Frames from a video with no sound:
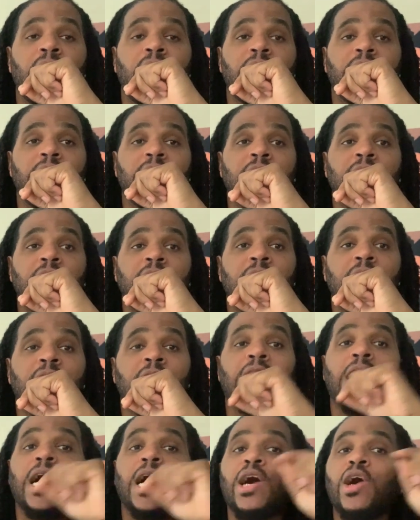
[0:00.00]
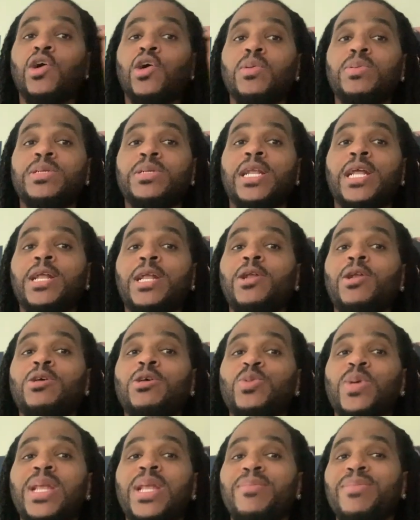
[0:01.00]
See, because corruption, and not
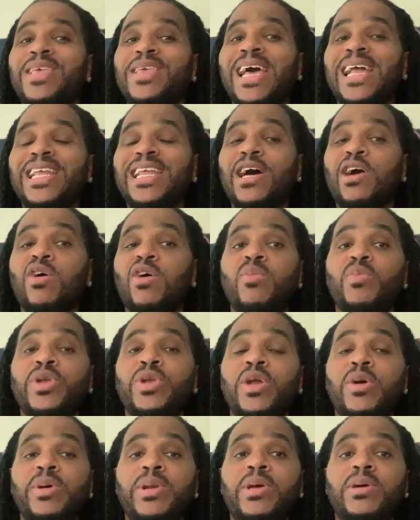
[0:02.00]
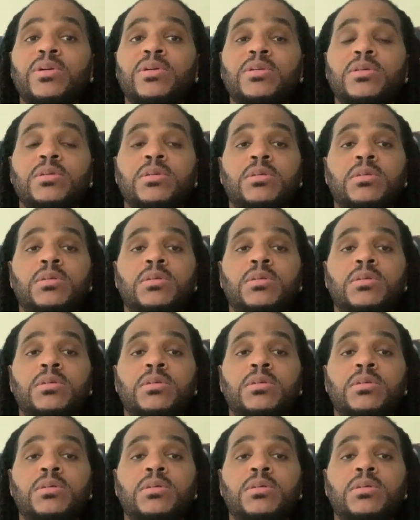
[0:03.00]
just where them galley come with now, you know.